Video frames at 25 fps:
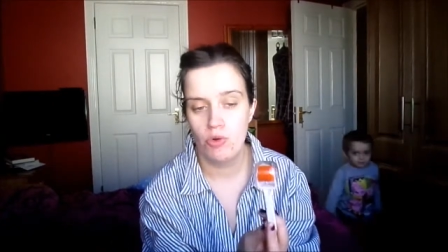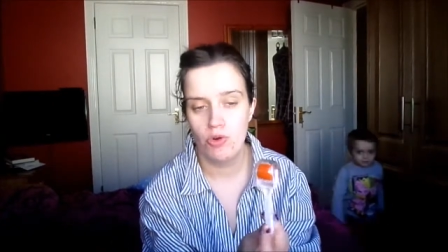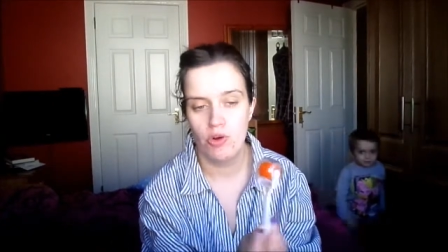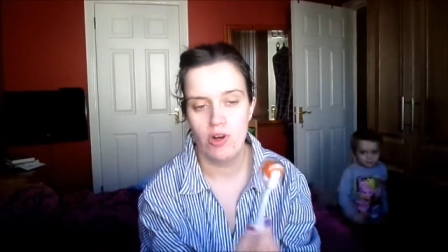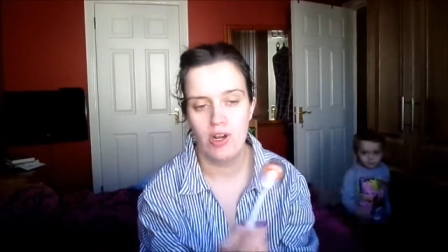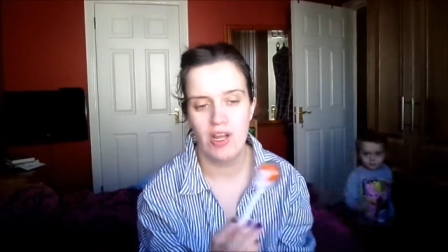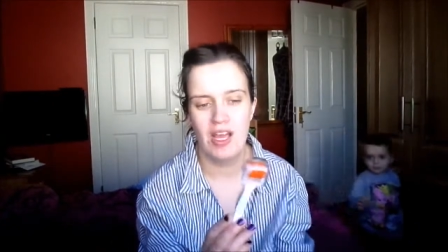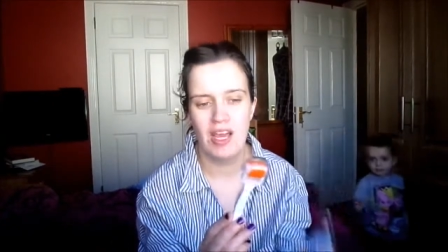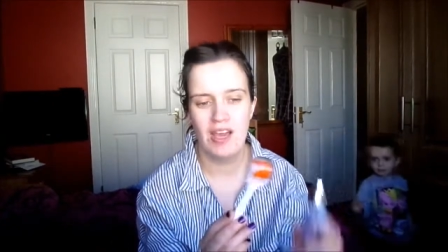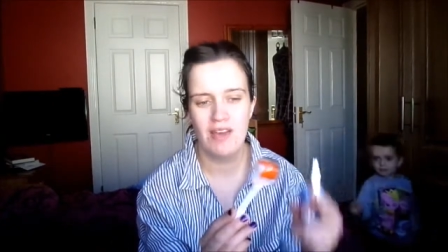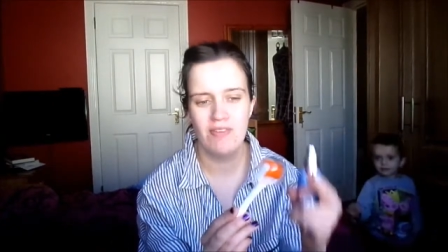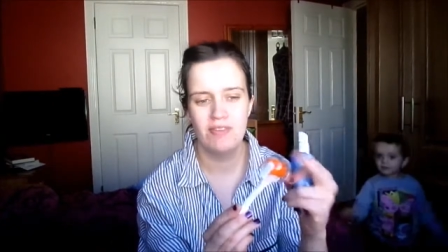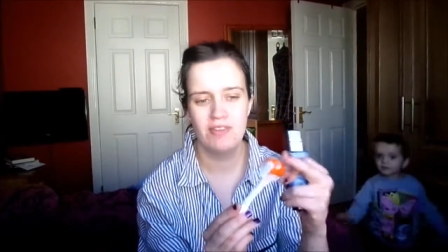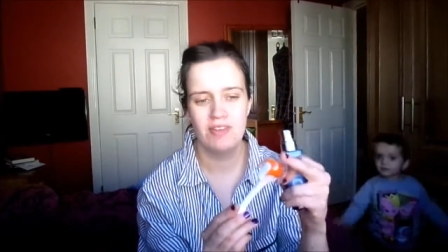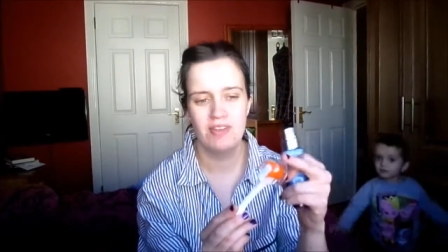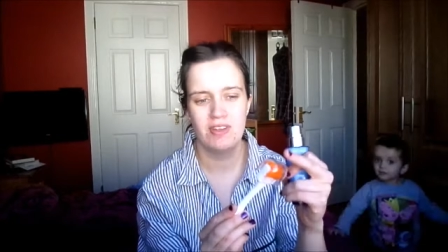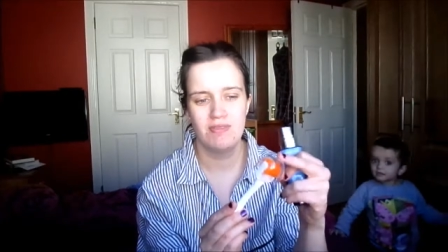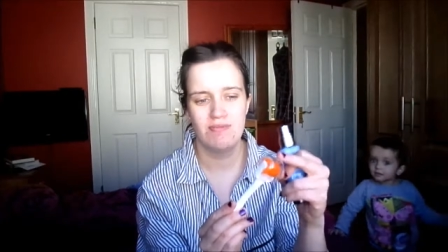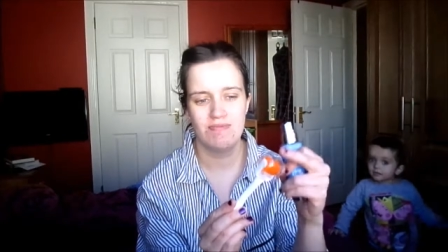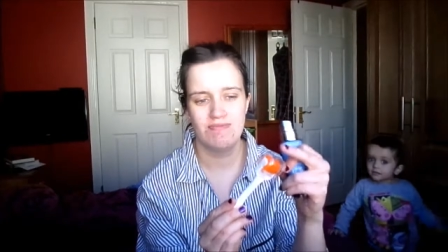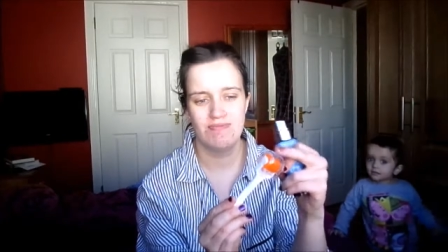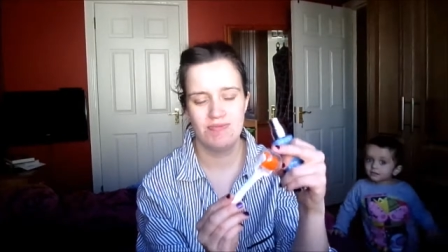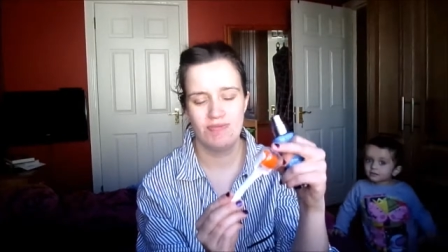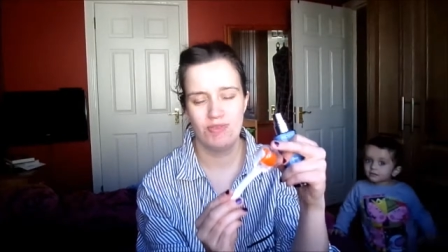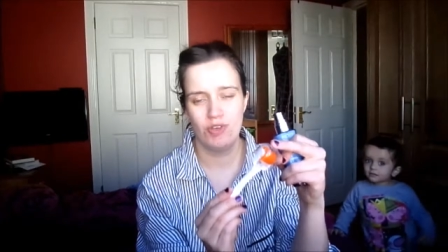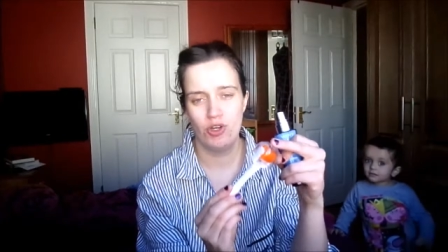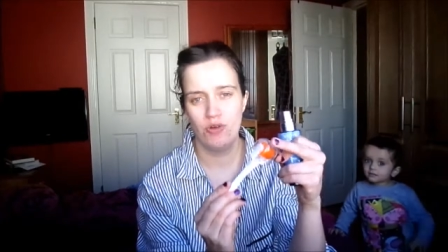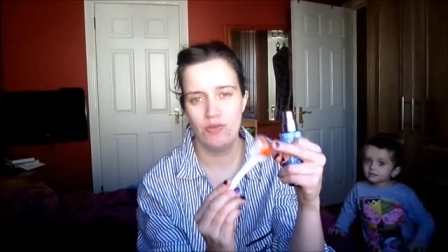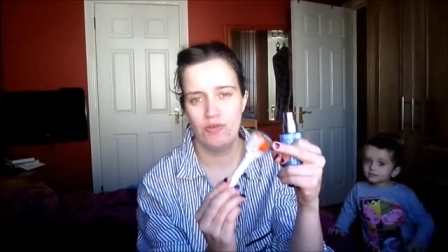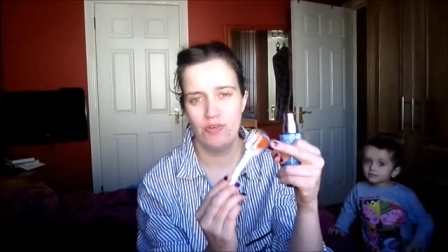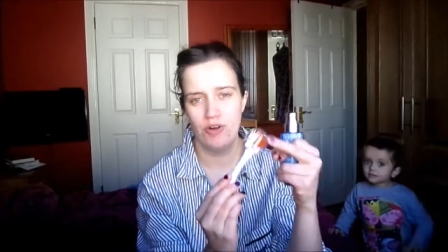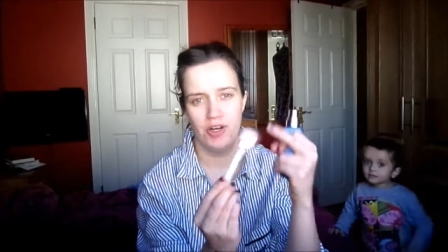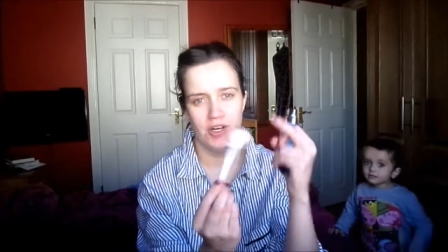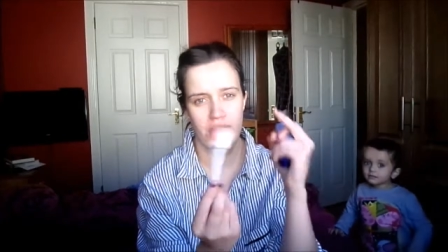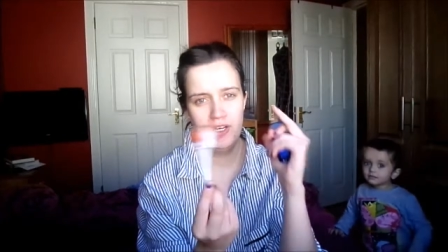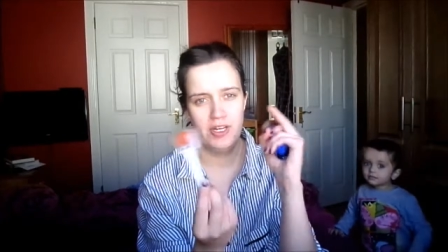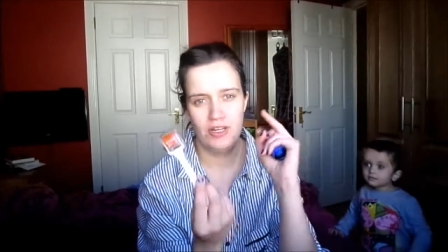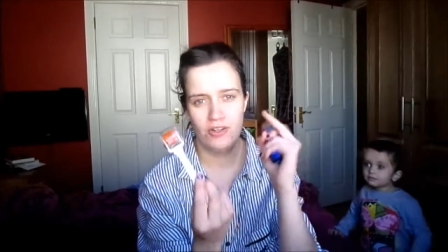I have the cover on
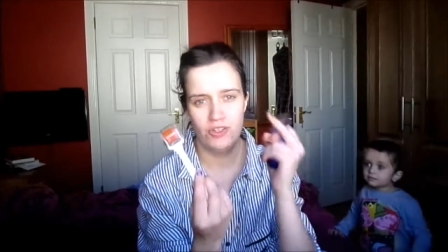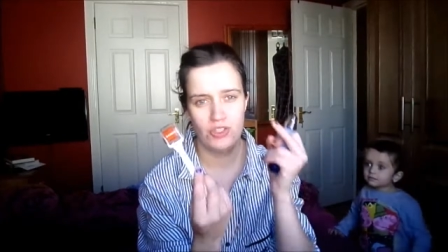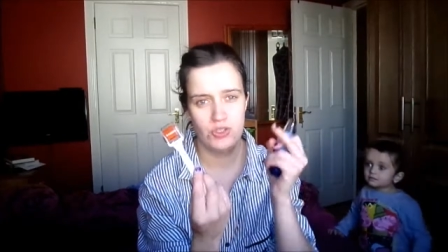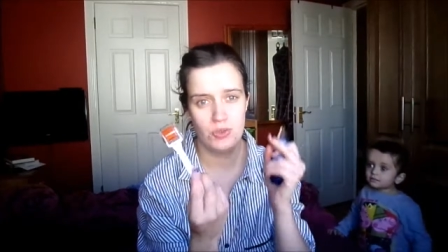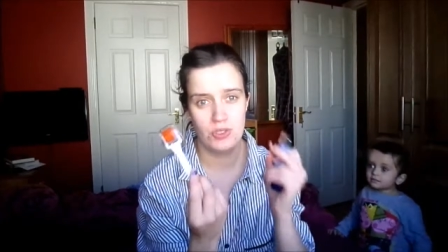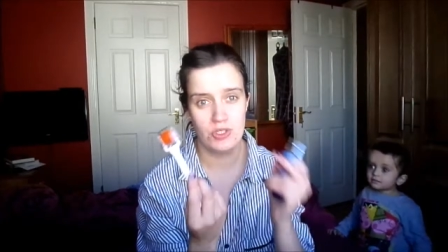it now so I